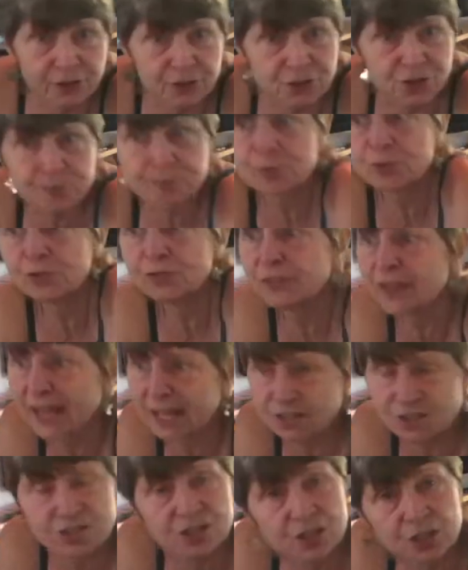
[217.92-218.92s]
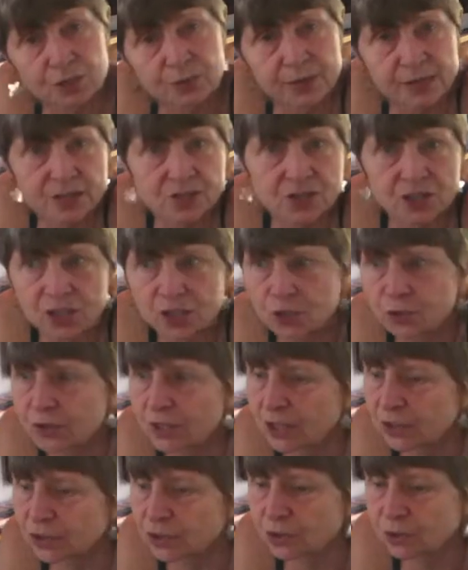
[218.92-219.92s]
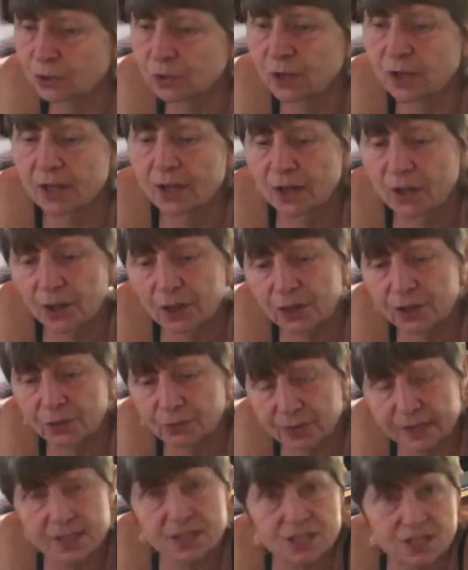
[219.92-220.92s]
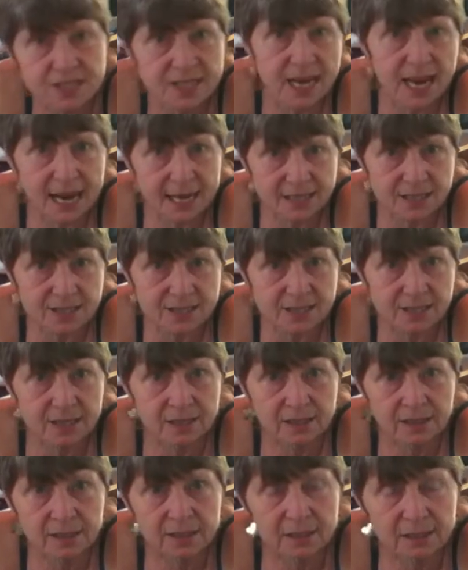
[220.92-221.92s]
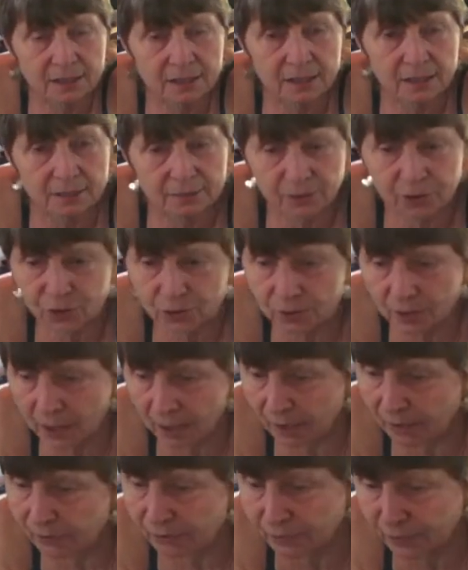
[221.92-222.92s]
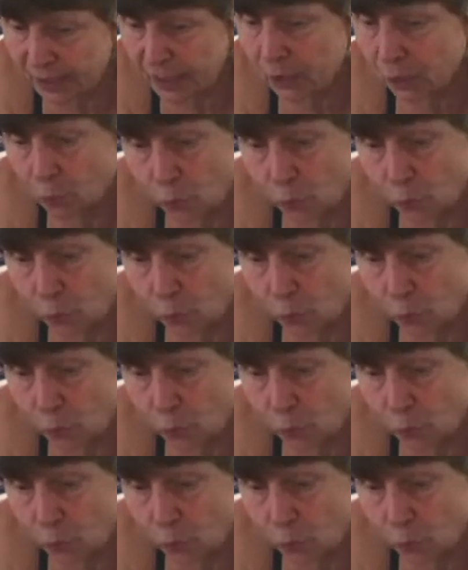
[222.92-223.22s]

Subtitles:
first move gets too easy, you can do 3 sets of,